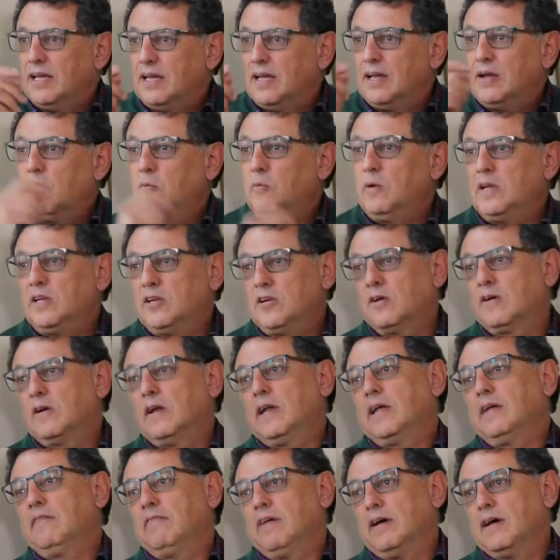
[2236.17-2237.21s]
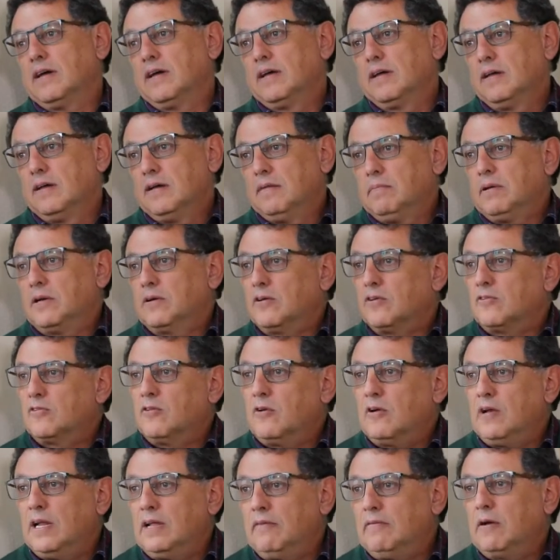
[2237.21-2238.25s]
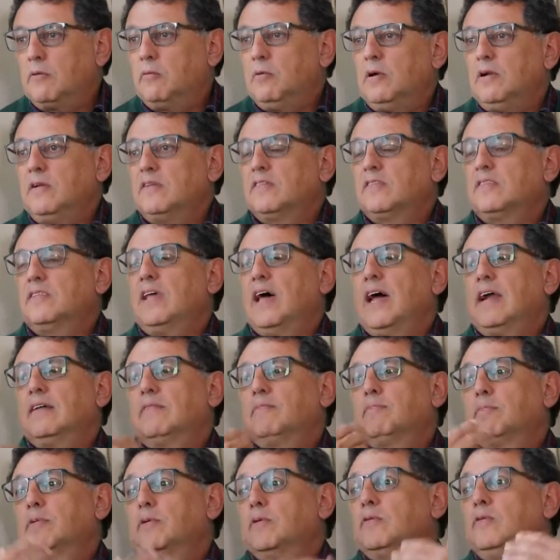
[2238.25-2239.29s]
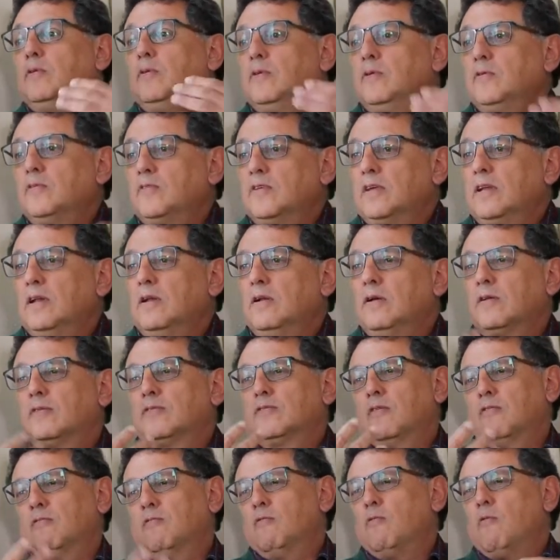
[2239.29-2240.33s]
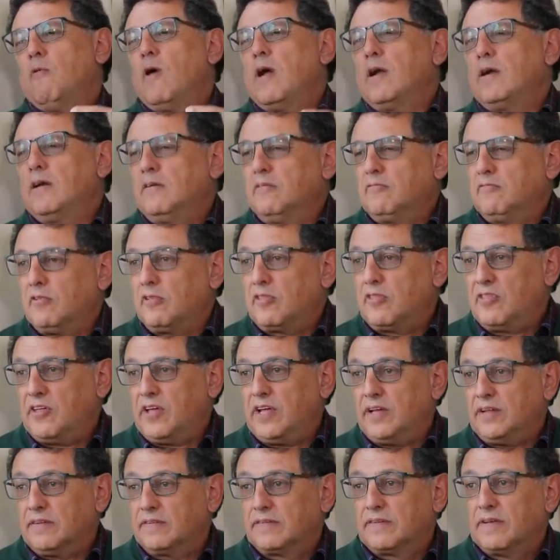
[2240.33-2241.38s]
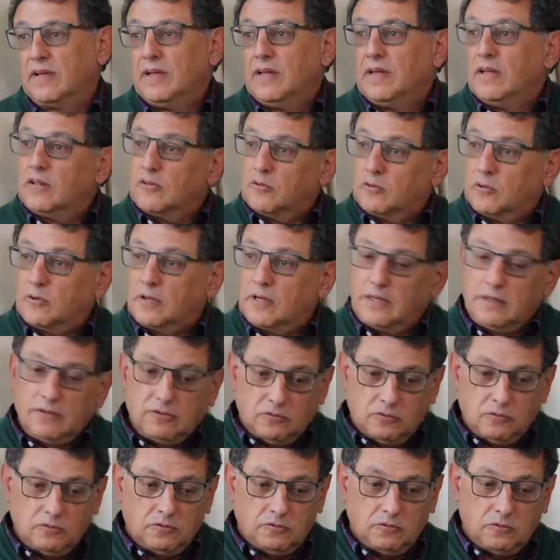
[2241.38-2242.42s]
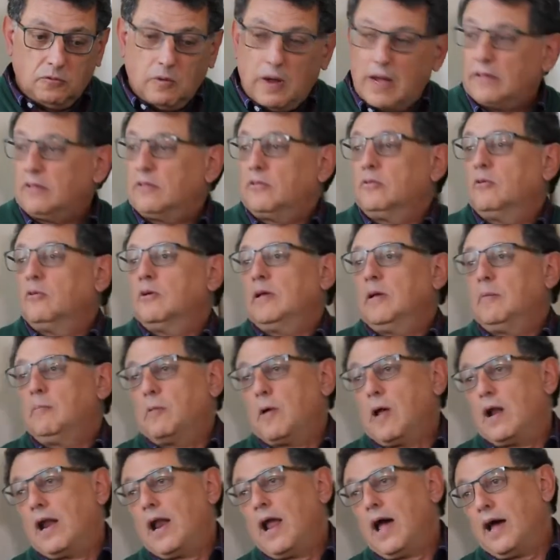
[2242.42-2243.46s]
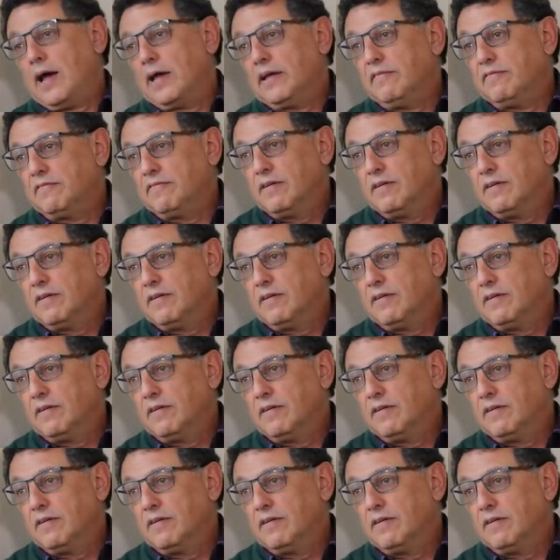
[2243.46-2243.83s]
with your liver, because your liver will start producing lots of wonderful things. To do what? To keep you alive.